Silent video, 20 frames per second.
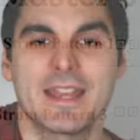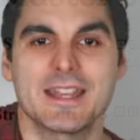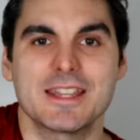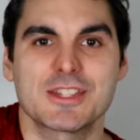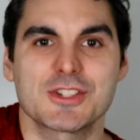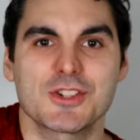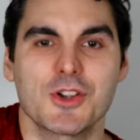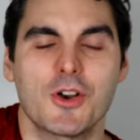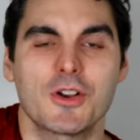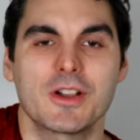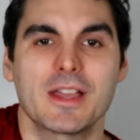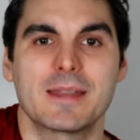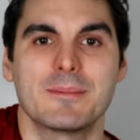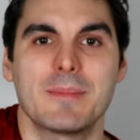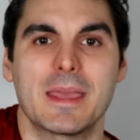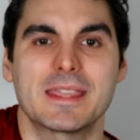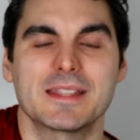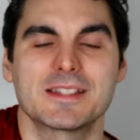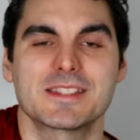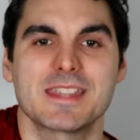any song and
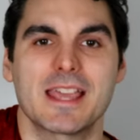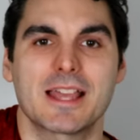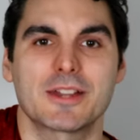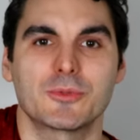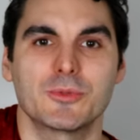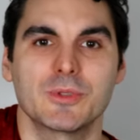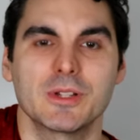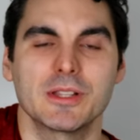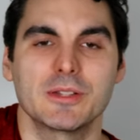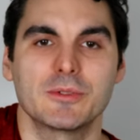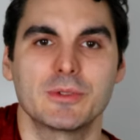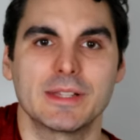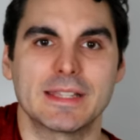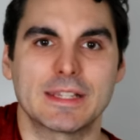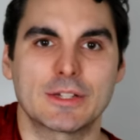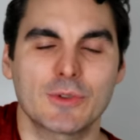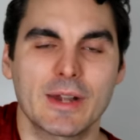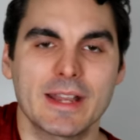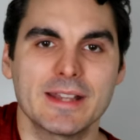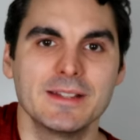make it sound really, really
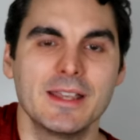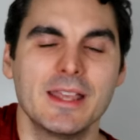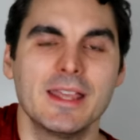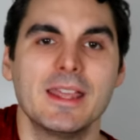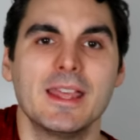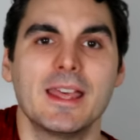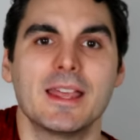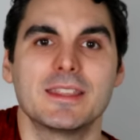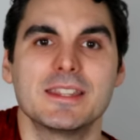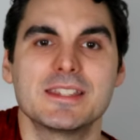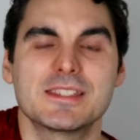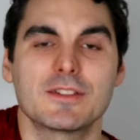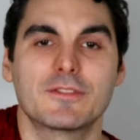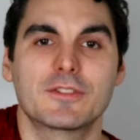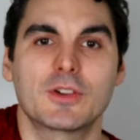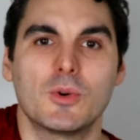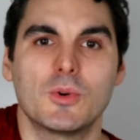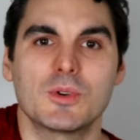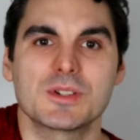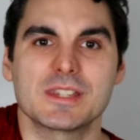great. This of
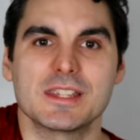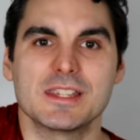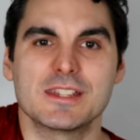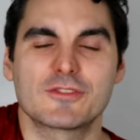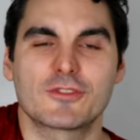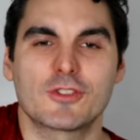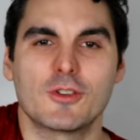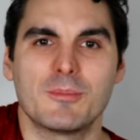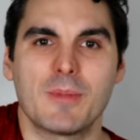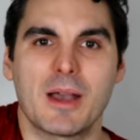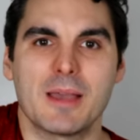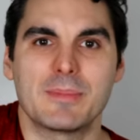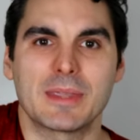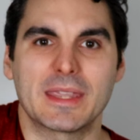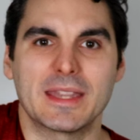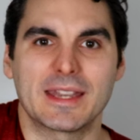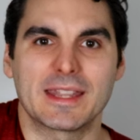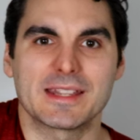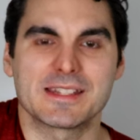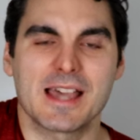course is from my
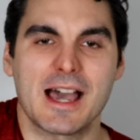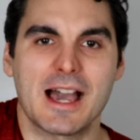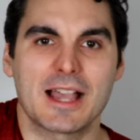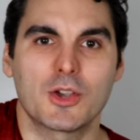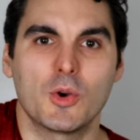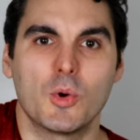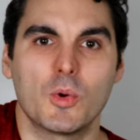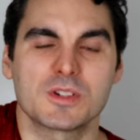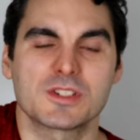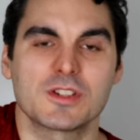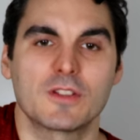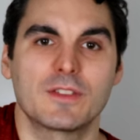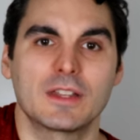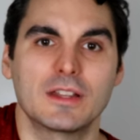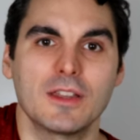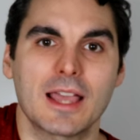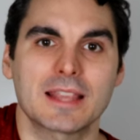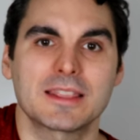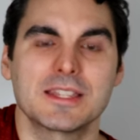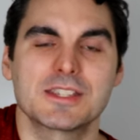beginner guitar course. So if you'd
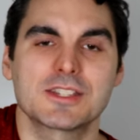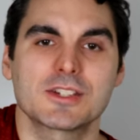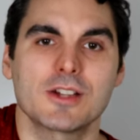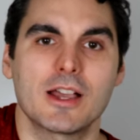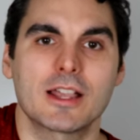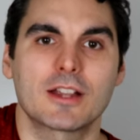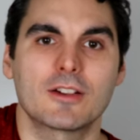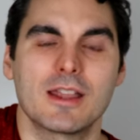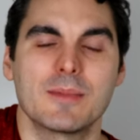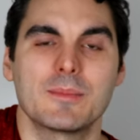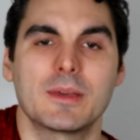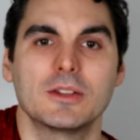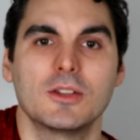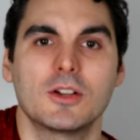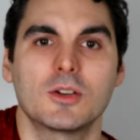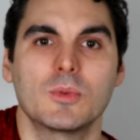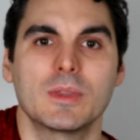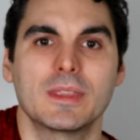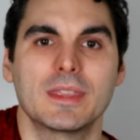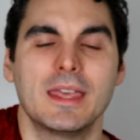like this diagram
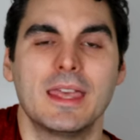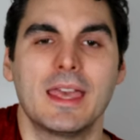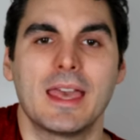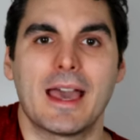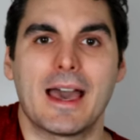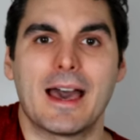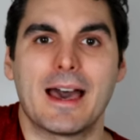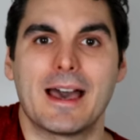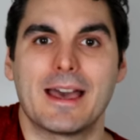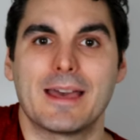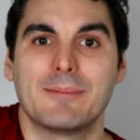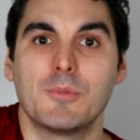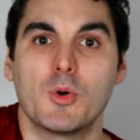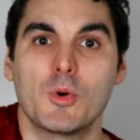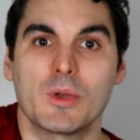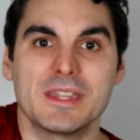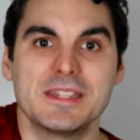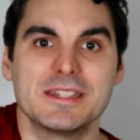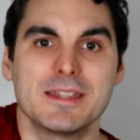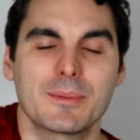along with uh, a
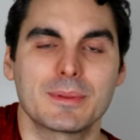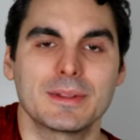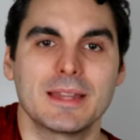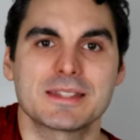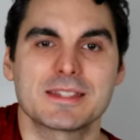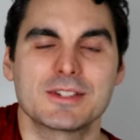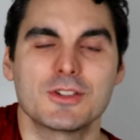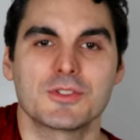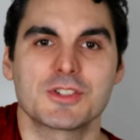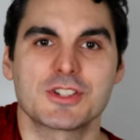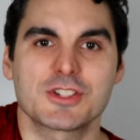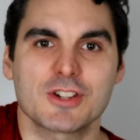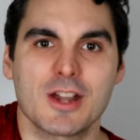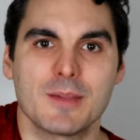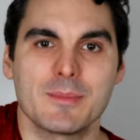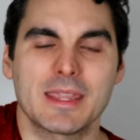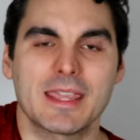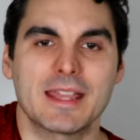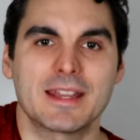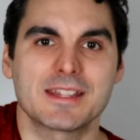more in-depth lesson on
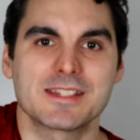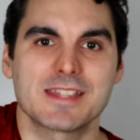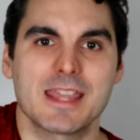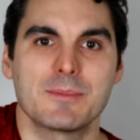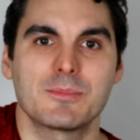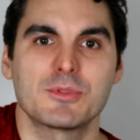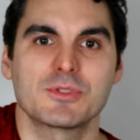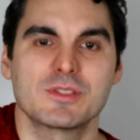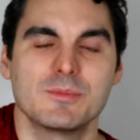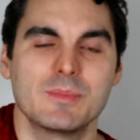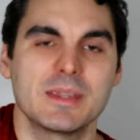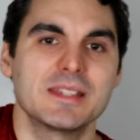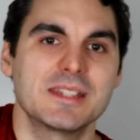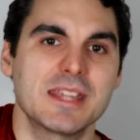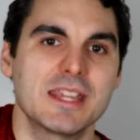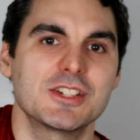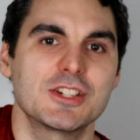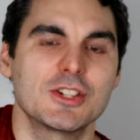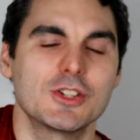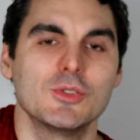strumming and examples of me
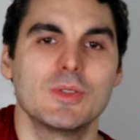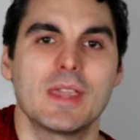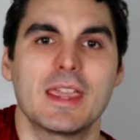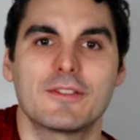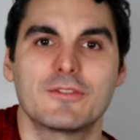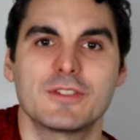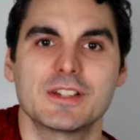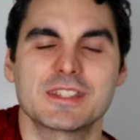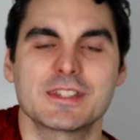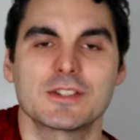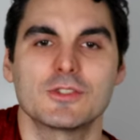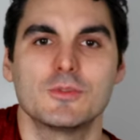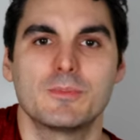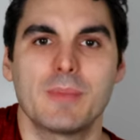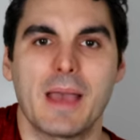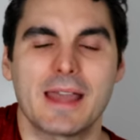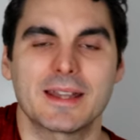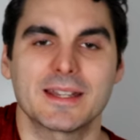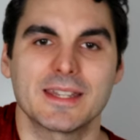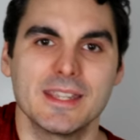teaching you every single
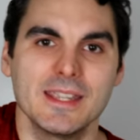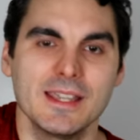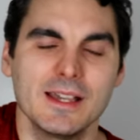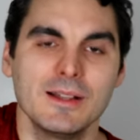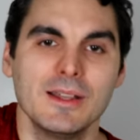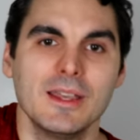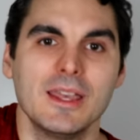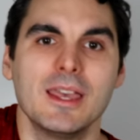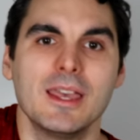pattern here,